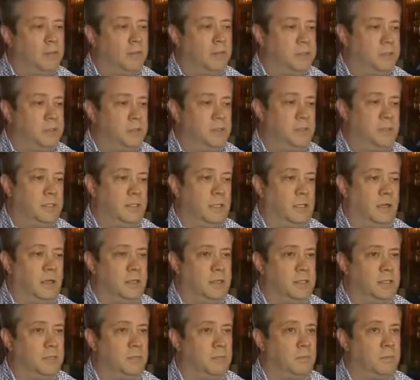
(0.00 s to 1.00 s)
of issues there,
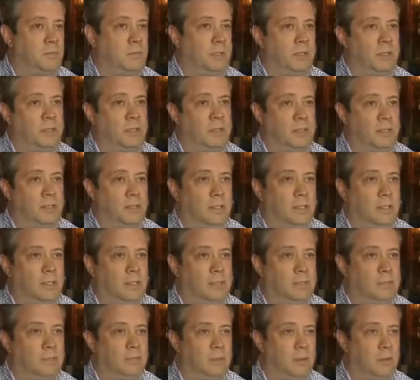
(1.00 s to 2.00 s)
and it's with
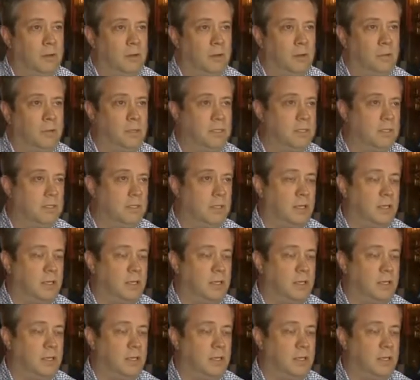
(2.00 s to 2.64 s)
the homeless,